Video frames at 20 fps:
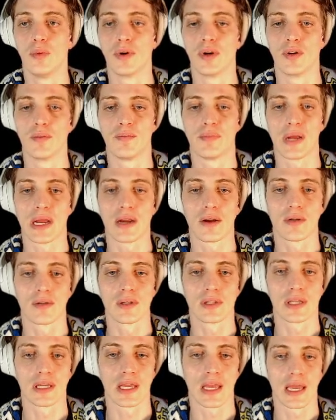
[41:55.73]

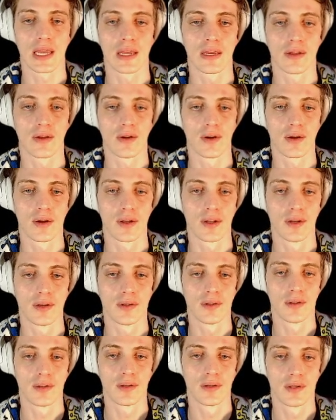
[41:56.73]
barely hanging
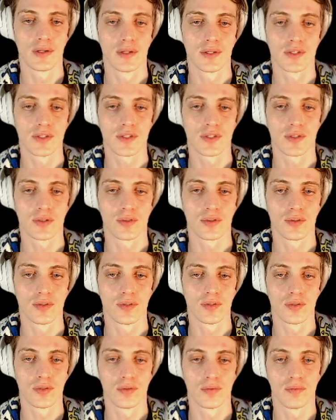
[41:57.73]
on
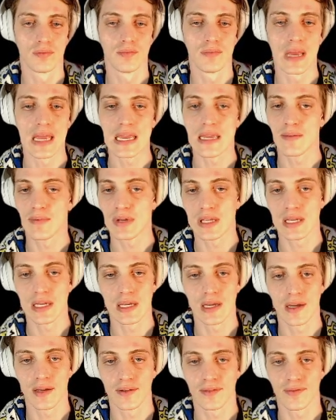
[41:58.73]
to maybe a